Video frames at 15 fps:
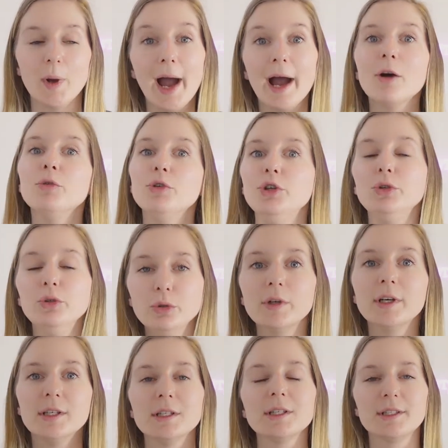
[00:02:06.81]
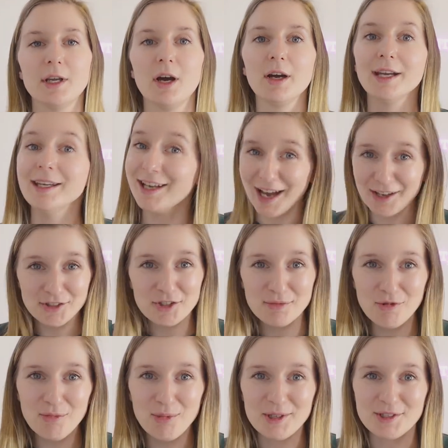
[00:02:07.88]
how you can decide as a
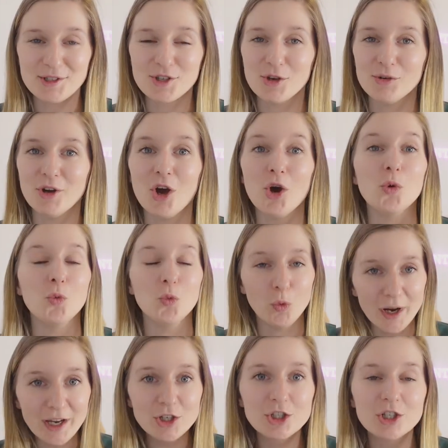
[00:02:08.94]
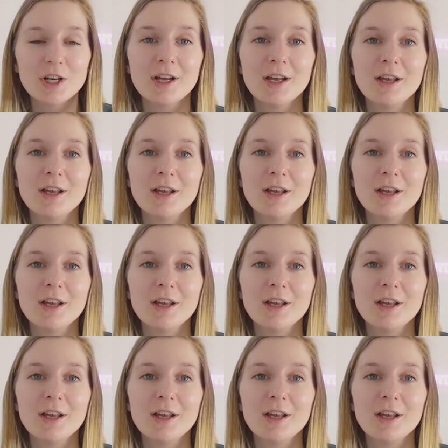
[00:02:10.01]
small business owner which